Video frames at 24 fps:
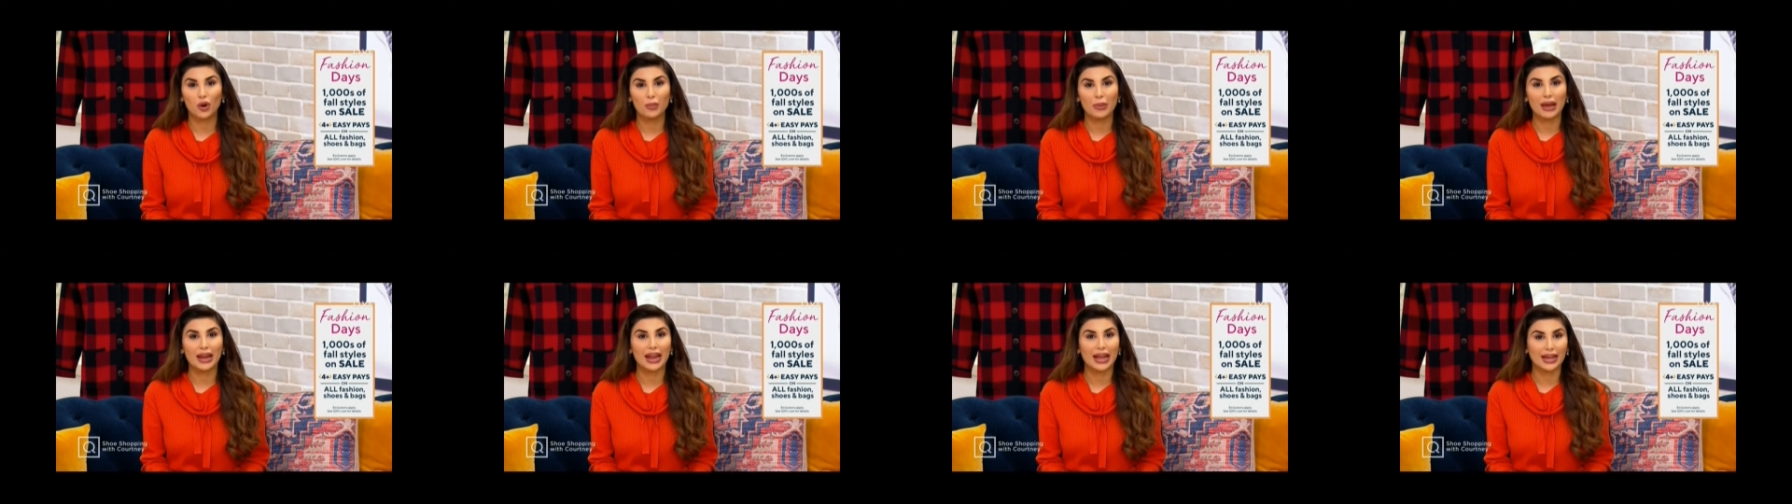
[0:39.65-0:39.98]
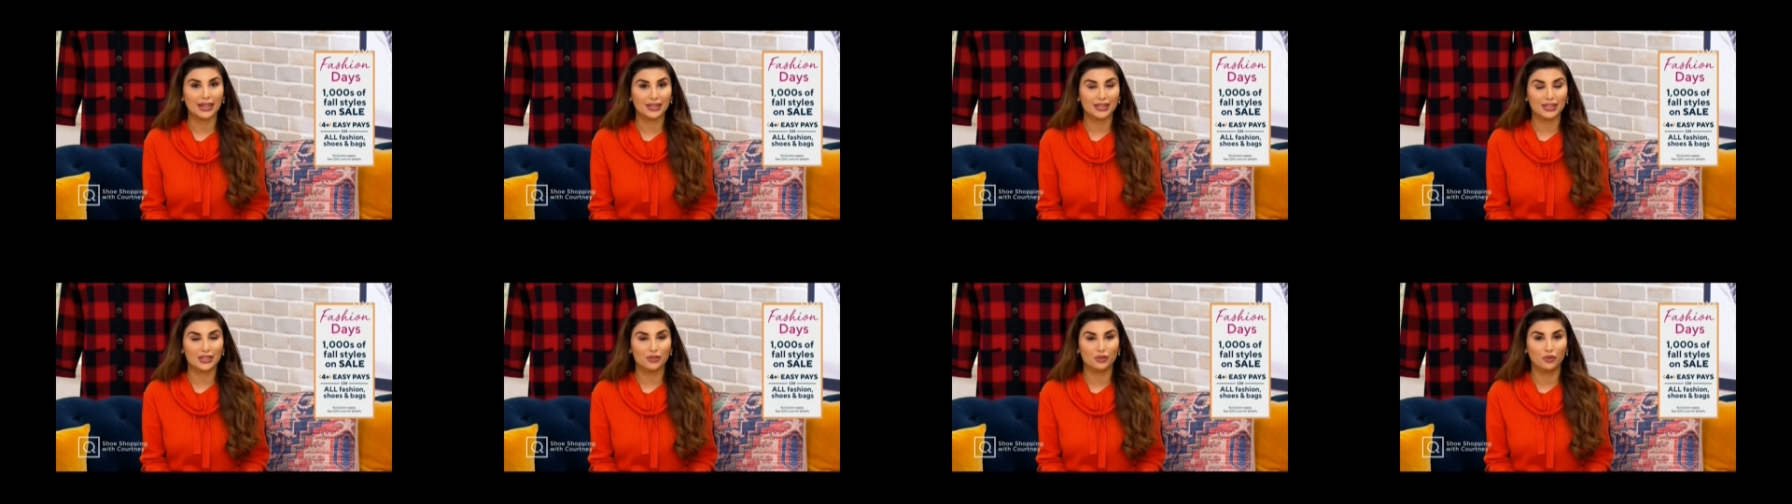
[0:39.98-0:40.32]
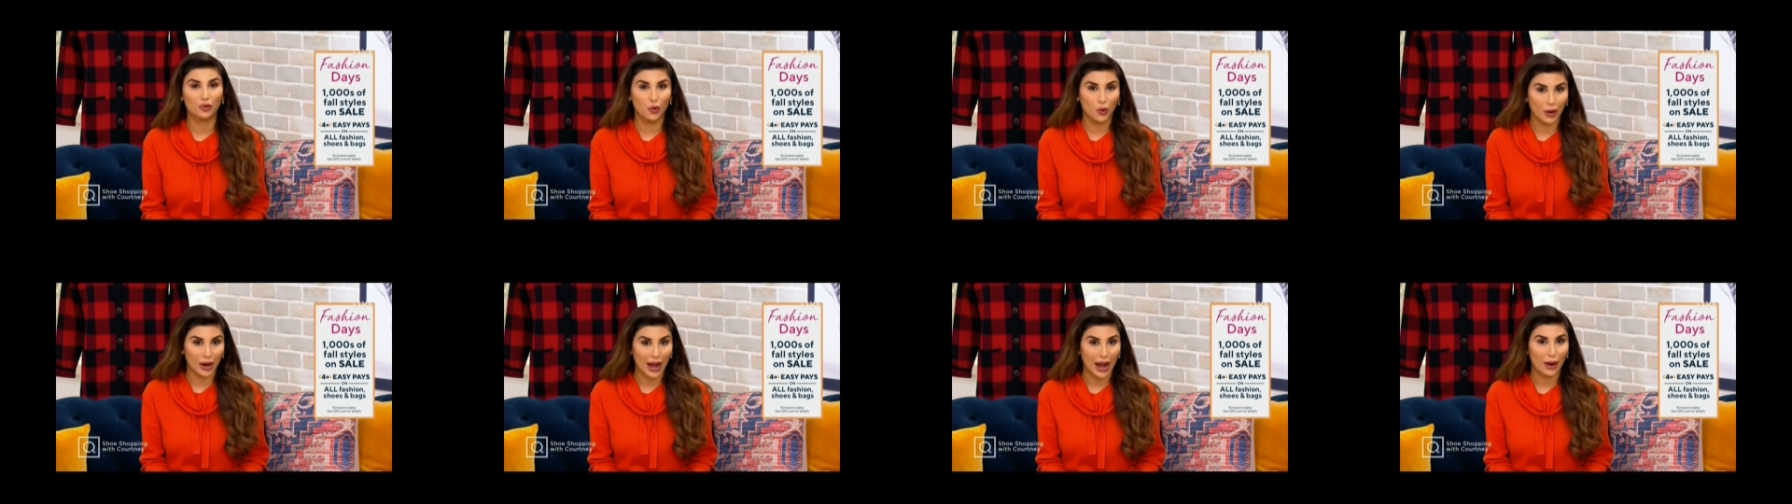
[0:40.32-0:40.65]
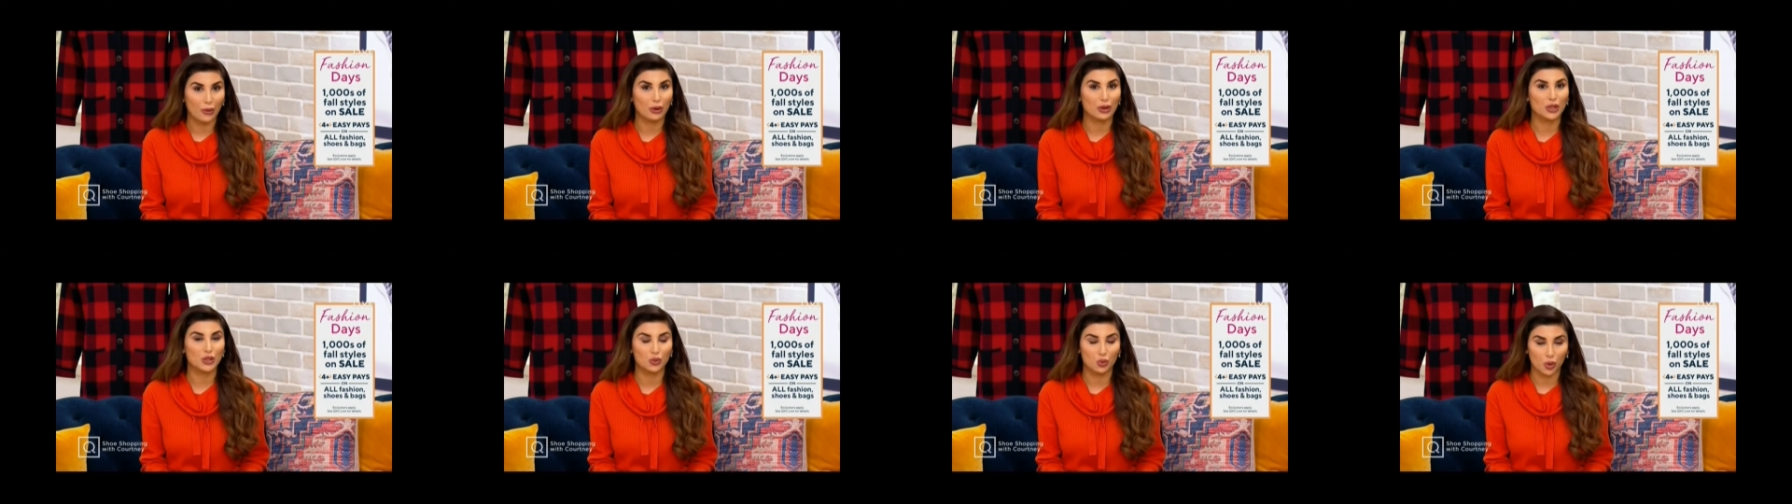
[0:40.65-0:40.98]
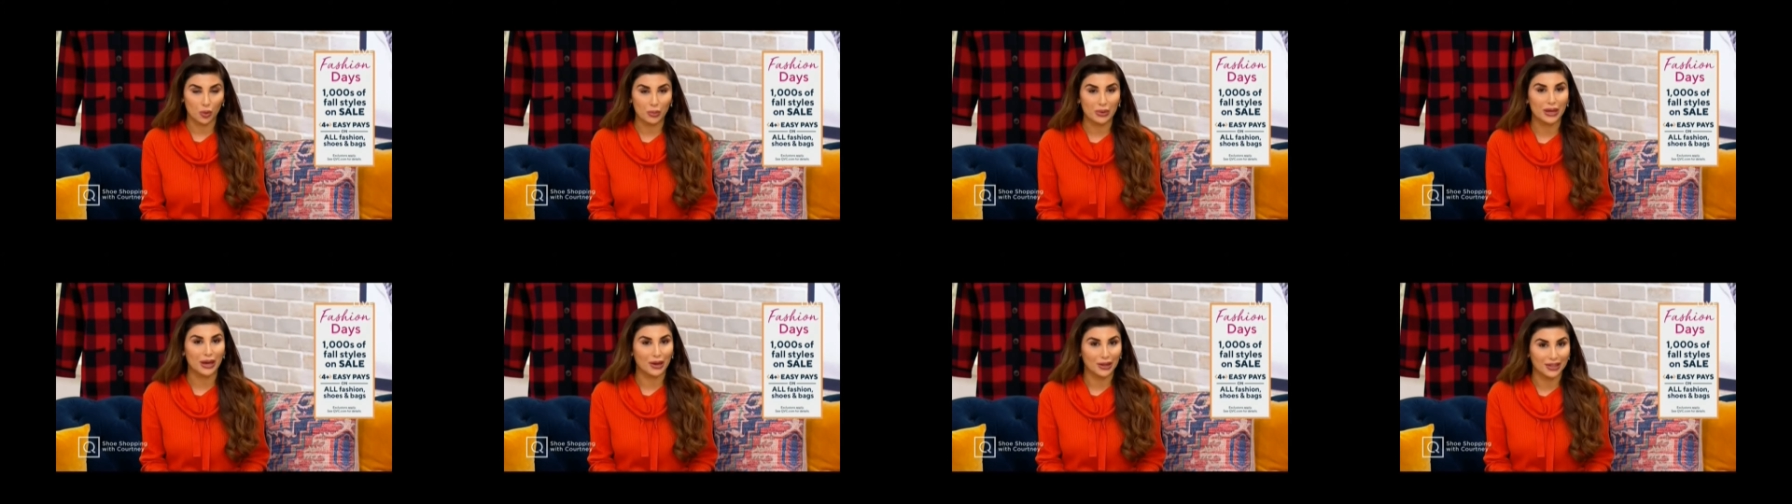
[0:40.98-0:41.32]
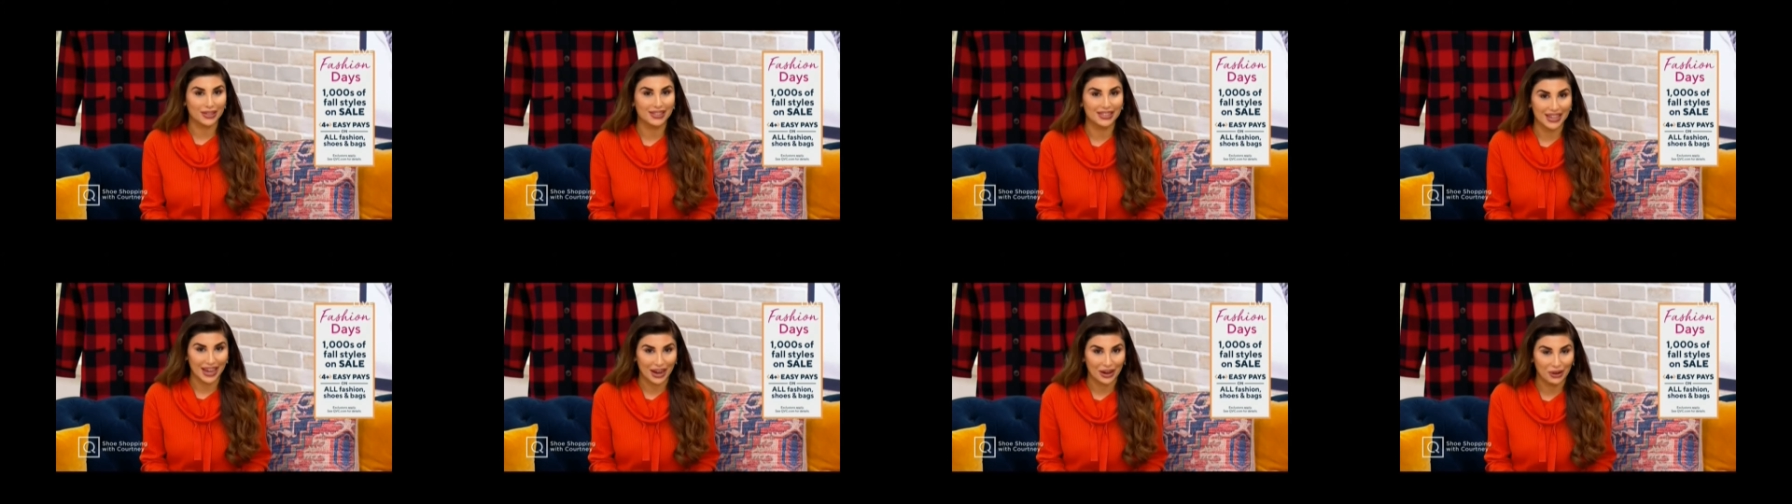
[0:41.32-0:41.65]
my next four hours will be on
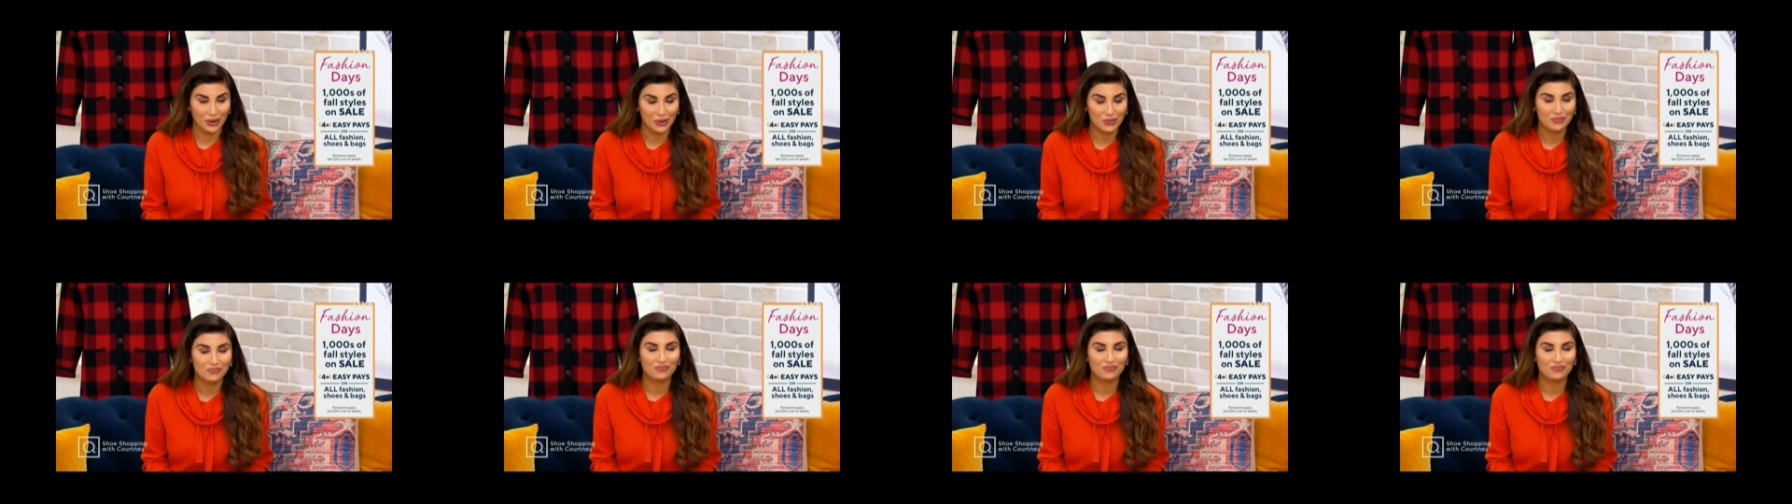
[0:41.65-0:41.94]
sale